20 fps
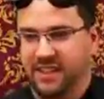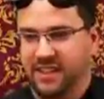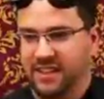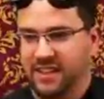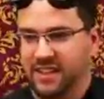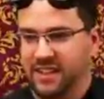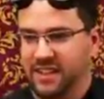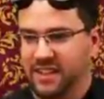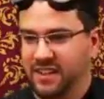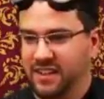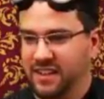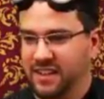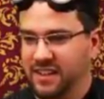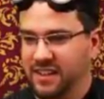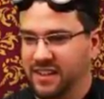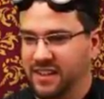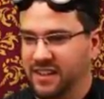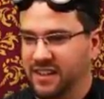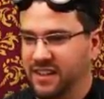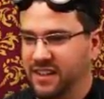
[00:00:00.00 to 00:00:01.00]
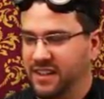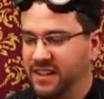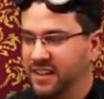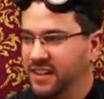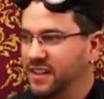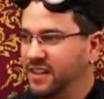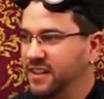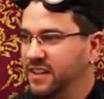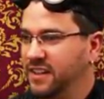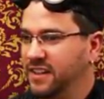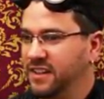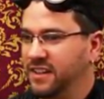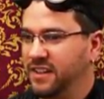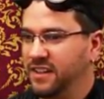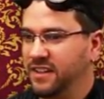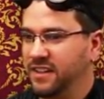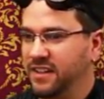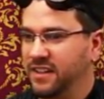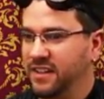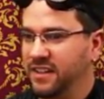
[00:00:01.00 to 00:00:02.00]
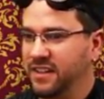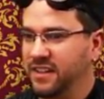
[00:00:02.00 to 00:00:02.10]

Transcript: (not speaking)